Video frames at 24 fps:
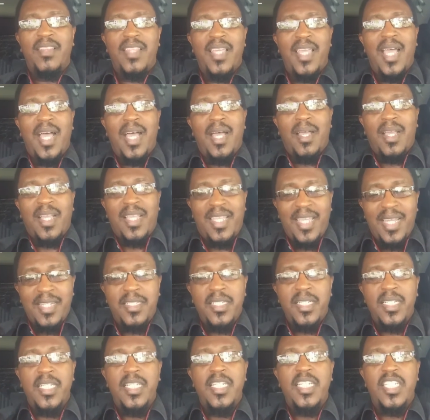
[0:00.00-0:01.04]
are
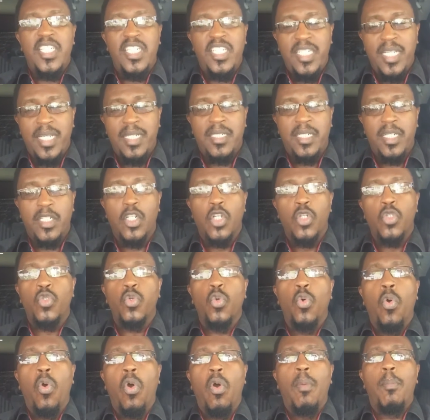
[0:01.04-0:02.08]
getting initiated
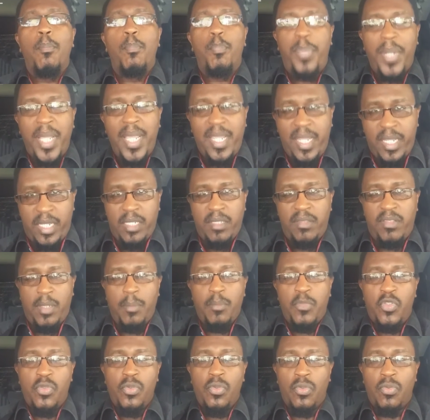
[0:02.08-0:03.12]
to obey the
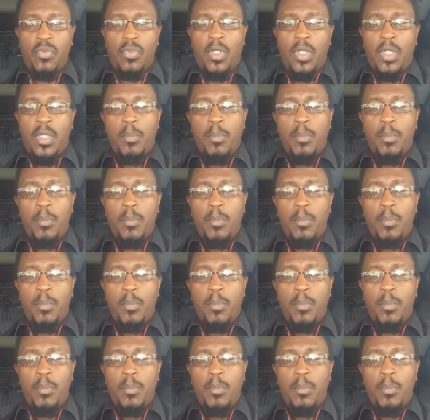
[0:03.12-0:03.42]
Mzungu,